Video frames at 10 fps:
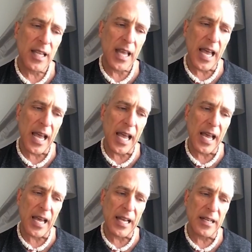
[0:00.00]

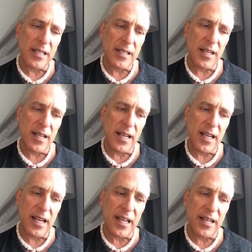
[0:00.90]
And
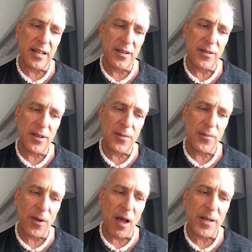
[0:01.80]
in
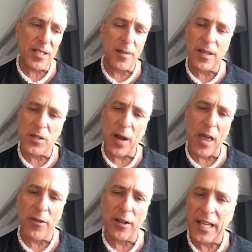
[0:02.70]
probably something that was
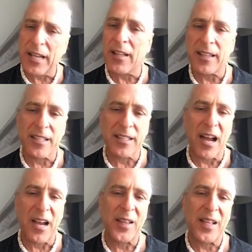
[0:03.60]
rather illegal at the
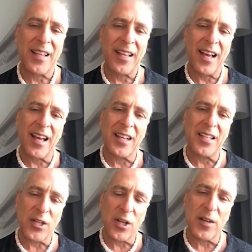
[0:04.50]
time, a
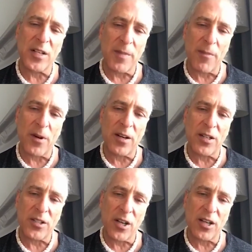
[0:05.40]
service
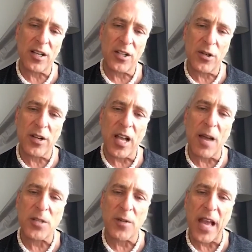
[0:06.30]
member took 2
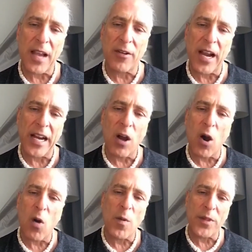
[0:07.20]
cups of that grain
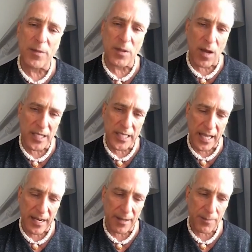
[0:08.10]
home with him to Montana.